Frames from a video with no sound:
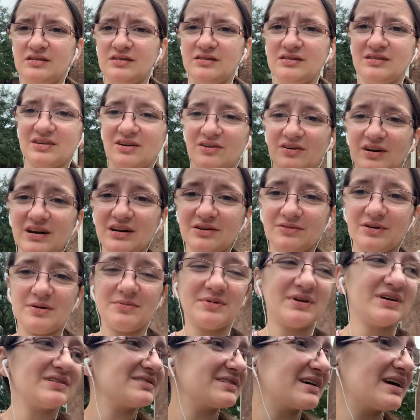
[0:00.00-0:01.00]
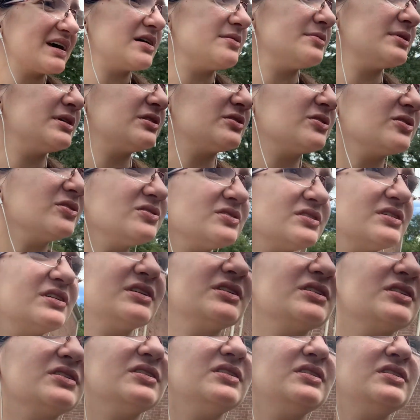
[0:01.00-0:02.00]
So anyway, because it came in
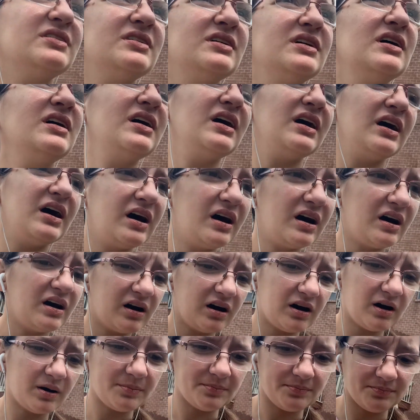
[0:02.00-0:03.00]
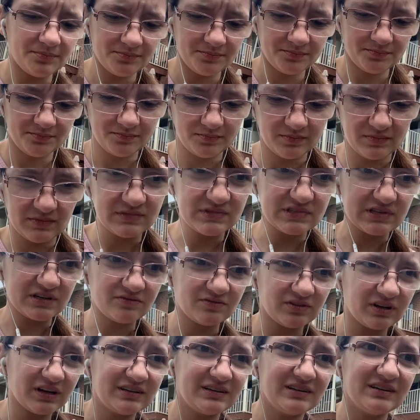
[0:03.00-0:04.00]
earlier, um, instead of
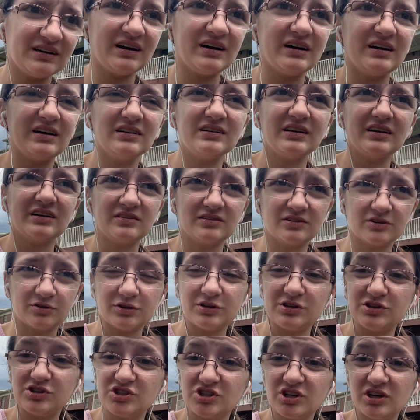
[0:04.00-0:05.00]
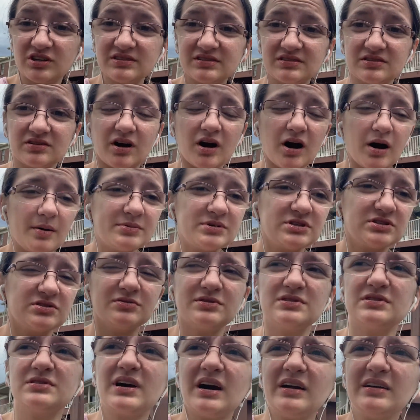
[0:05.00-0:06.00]
late at night. It like literally just stopped. So
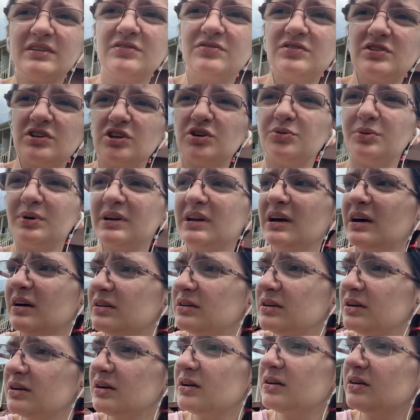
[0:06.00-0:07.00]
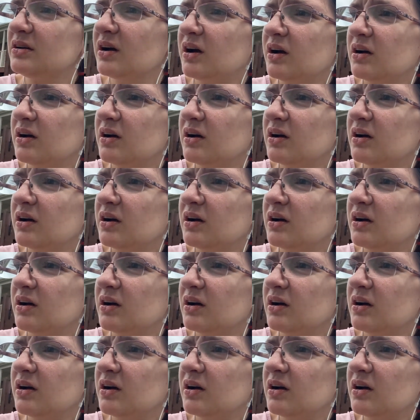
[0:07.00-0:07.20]
it's kind of humid out here,